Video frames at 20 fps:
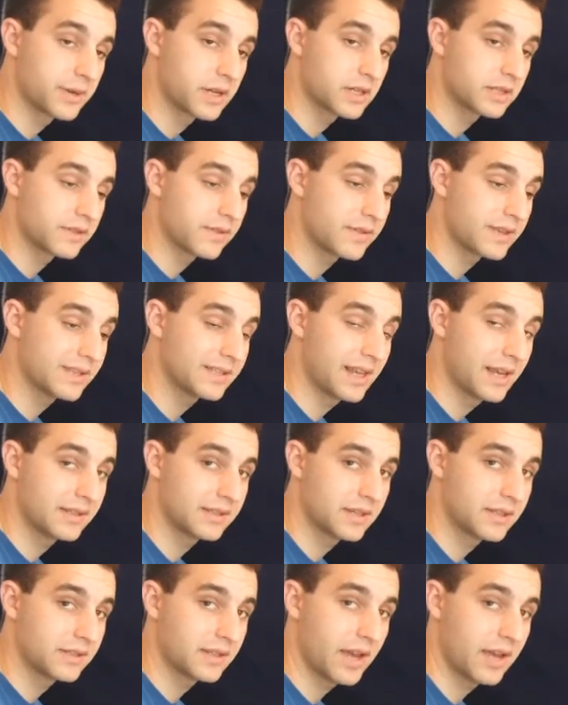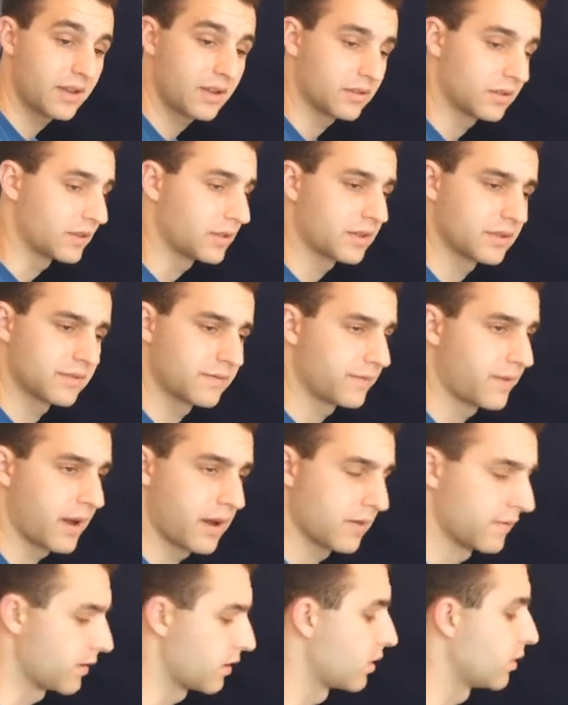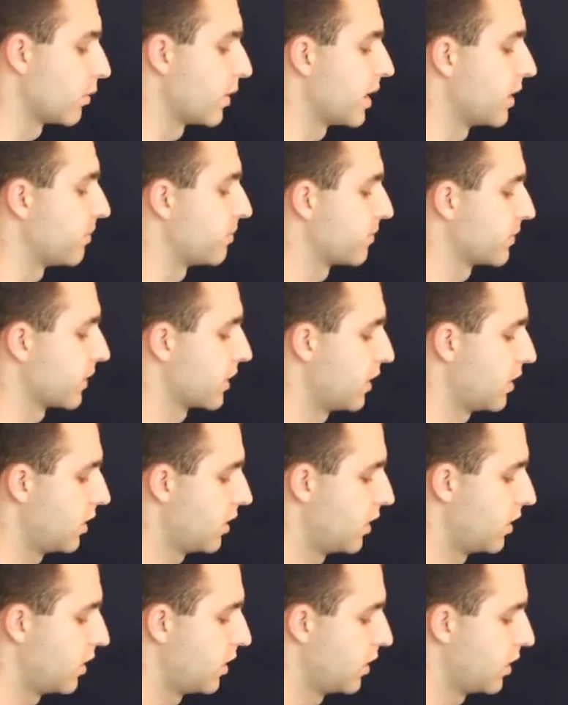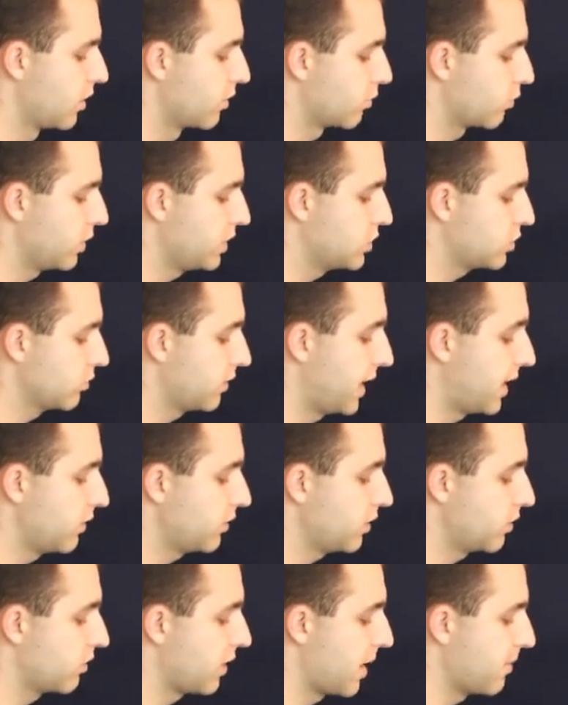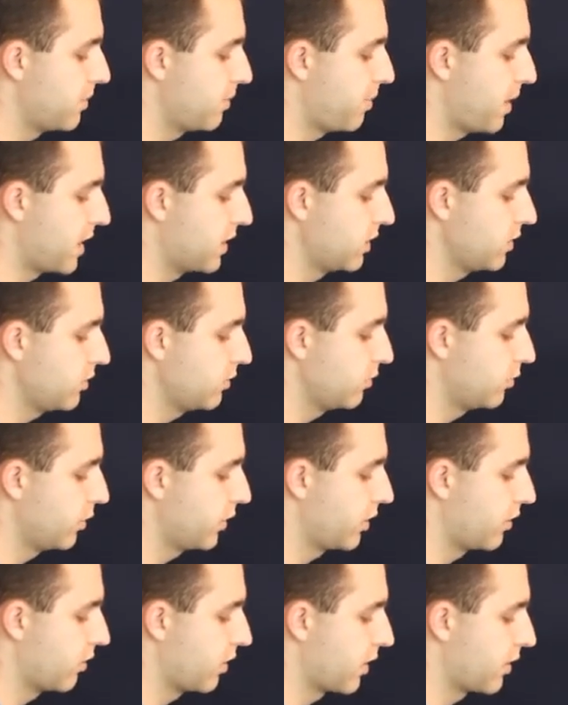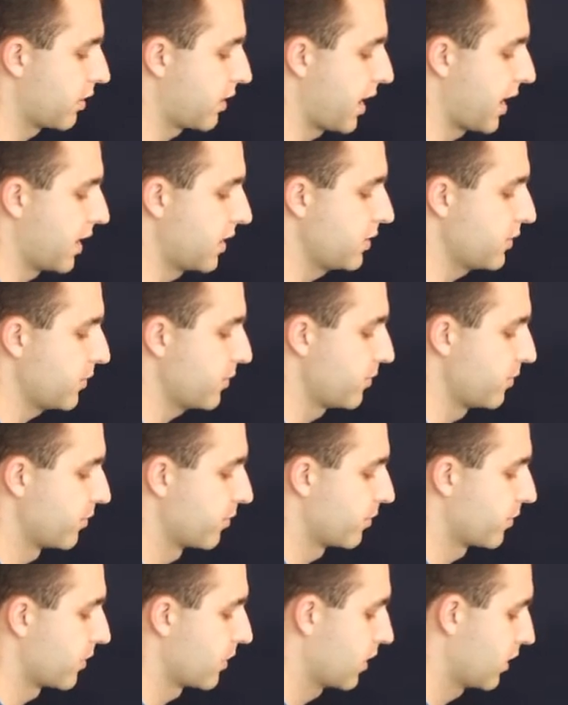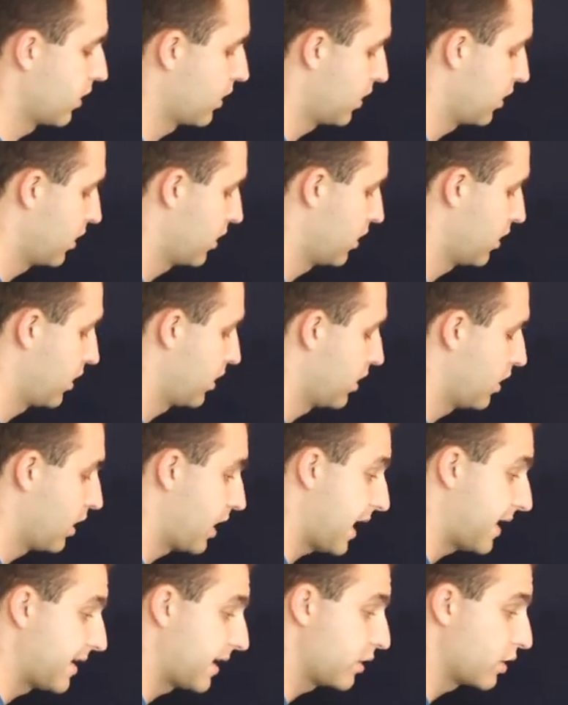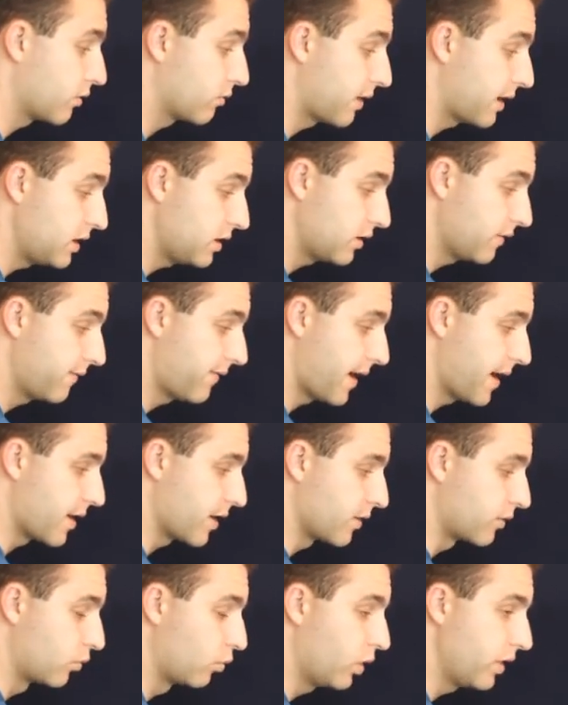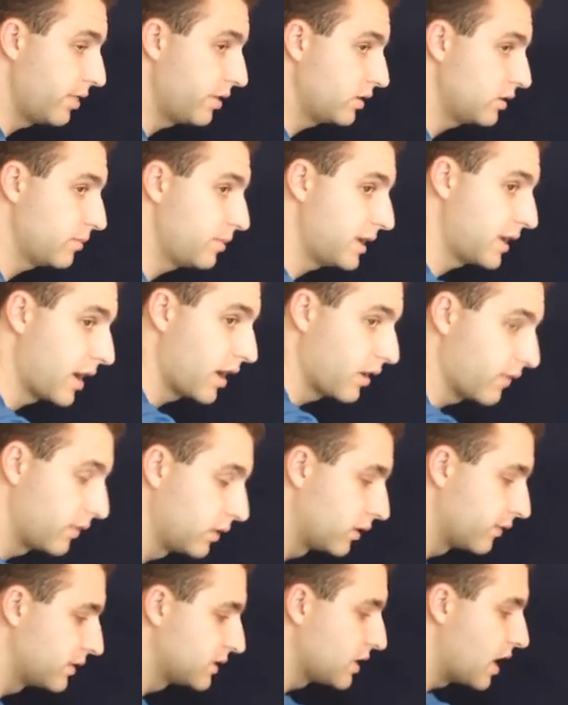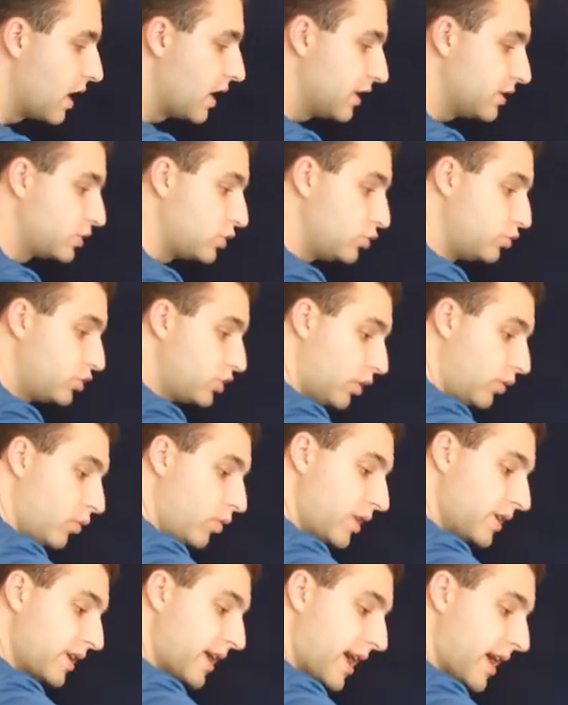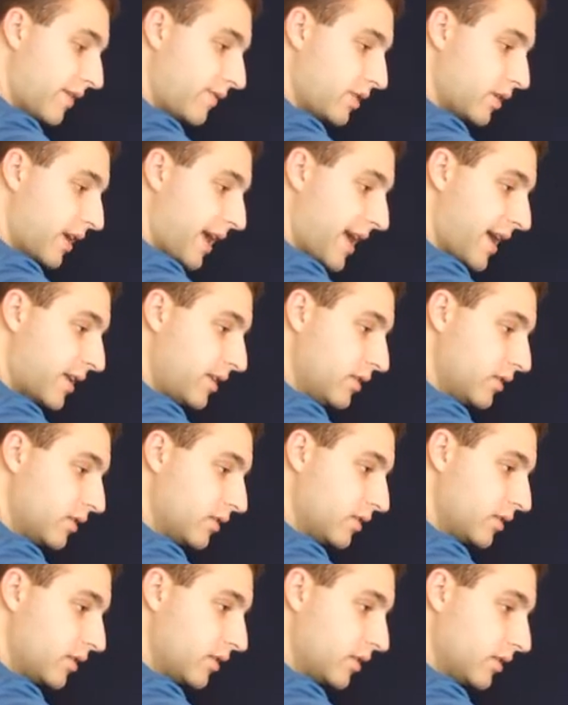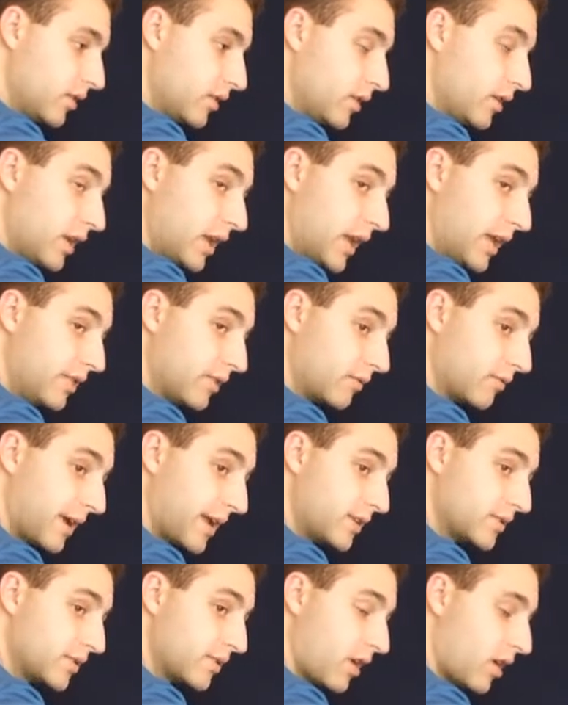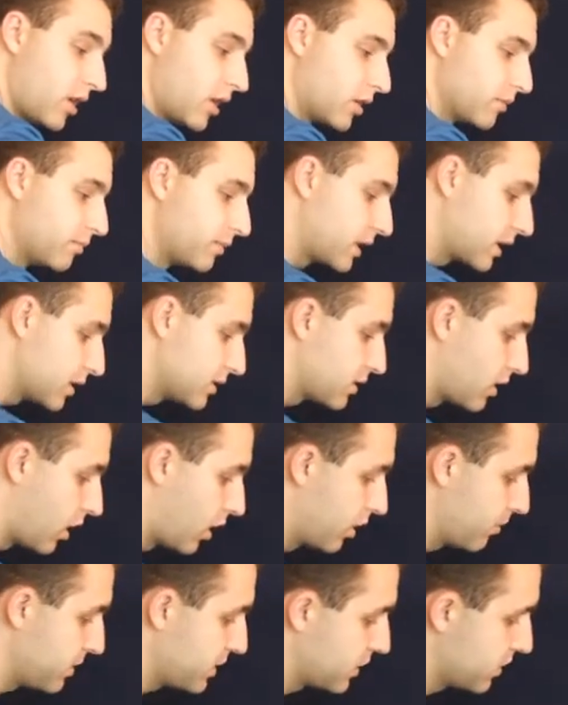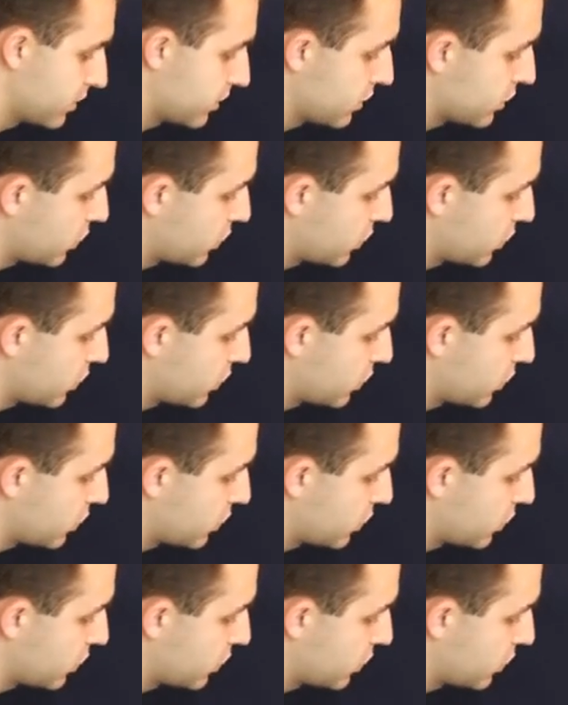because if these lines get tangled, it doesn't fire very well. Reach around and grab the penny with your other hand, and now you're ready to fire. And one thing to be careful of is you don't want to have your head in the range of the arm, because the arm is going to